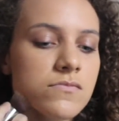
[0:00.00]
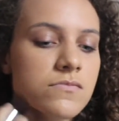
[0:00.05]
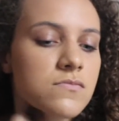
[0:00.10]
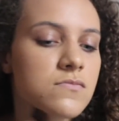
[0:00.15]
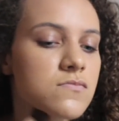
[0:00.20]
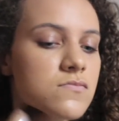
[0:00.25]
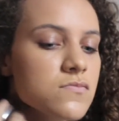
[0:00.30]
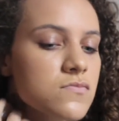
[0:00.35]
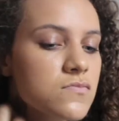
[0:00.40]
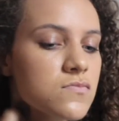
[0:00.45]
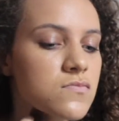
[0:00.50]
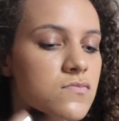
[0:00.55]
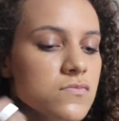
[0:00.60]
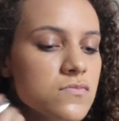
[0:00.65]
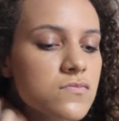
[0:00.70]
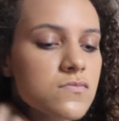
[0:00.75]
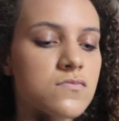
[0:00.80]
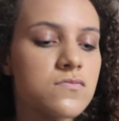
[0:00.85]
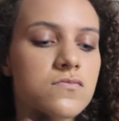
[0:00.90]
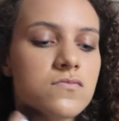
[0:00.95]

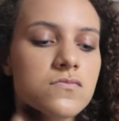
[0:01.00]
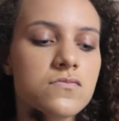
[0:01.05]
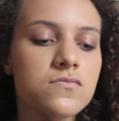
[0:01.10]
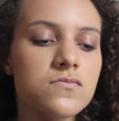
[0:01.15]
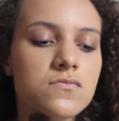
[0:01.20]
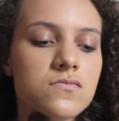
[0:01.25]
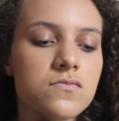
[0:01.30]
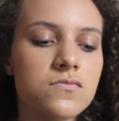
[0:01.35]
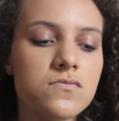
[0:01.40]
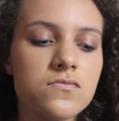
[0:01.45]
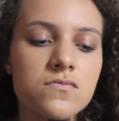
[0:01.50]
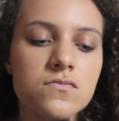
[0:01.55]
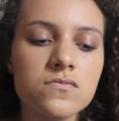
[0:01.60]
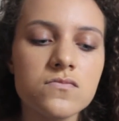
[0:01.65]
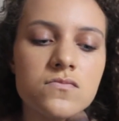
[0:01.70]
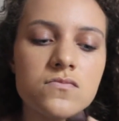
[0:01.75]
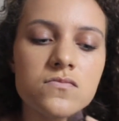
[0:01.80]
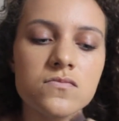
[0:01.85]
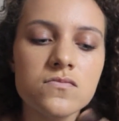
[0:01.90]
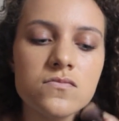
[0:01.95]

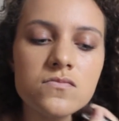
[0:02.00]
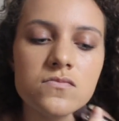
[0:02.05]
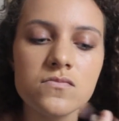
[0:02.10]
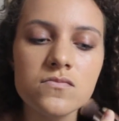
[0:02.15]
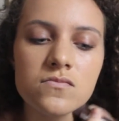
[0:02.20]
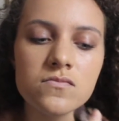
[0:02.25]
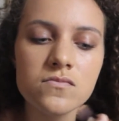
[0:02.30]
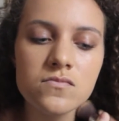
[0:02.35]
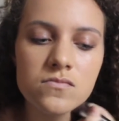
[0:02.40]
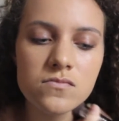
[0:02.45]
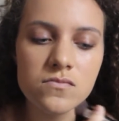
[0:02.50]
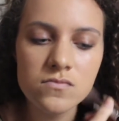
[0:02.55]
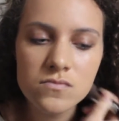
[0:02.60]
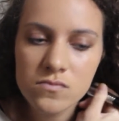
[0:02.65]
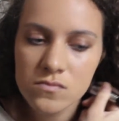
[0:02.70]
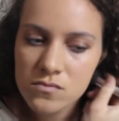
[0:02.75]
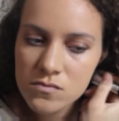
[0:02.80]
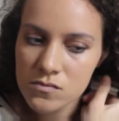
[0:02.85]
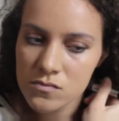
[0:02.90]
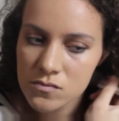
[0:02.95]

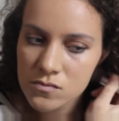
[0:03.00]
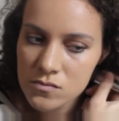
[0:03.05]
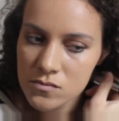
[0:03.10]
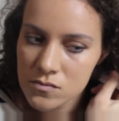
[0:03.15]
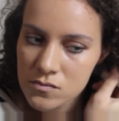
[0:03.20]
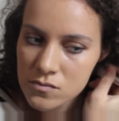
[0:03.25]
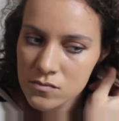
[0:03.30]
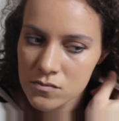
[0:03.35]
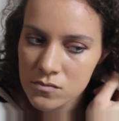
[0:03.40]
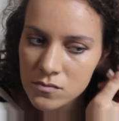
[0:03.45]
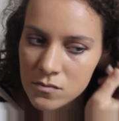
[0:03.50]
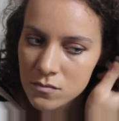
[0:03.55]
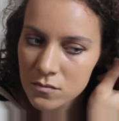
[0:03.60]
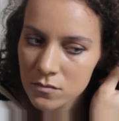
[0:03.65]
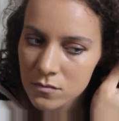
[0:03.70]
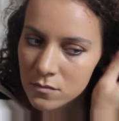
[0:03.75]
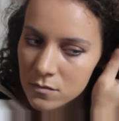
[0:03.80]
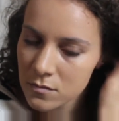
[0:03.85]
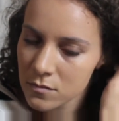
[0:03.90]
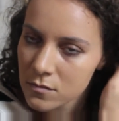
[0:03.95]

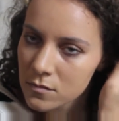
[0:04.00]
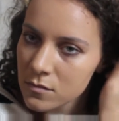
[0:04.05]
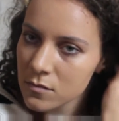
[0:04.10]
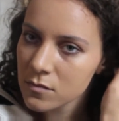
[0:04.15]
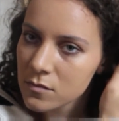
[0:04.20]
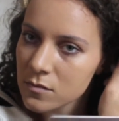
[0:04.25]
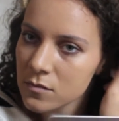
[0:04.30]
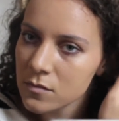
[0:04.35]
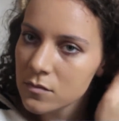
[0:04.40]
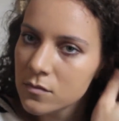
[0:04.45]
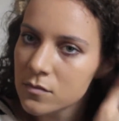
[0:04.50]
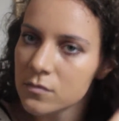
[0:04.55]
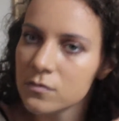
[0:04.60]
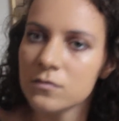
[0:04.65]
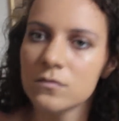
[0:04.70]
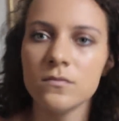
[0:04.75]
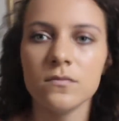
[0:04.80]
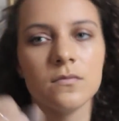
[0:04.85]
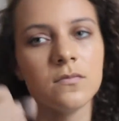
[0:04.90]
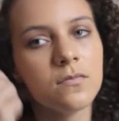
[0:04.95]

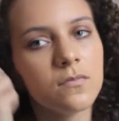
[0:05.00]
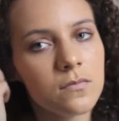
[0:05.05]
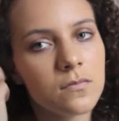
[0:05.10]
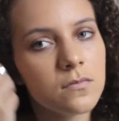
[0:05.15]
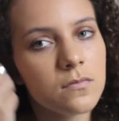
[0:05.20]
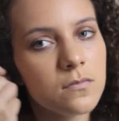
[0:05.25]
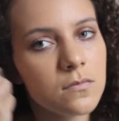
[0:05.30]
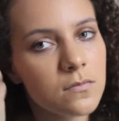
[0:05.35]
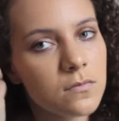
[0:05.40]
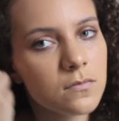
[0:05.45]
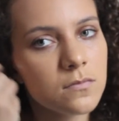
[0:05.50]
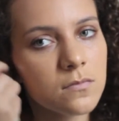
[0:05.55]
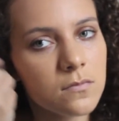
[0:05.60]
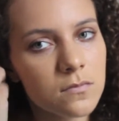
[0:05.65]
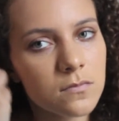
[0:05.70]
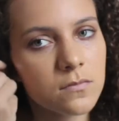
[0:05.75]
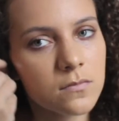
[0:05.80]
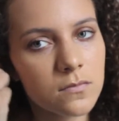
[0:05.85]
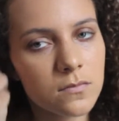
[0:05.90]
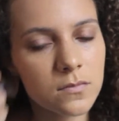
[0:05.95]

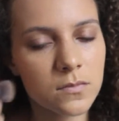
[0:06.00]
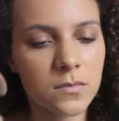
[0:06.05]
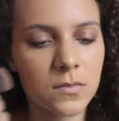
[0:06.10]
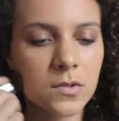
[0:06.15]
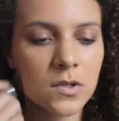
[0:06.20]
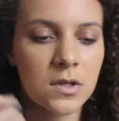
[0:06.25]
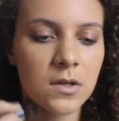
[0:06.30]
No one is speaking in this clip.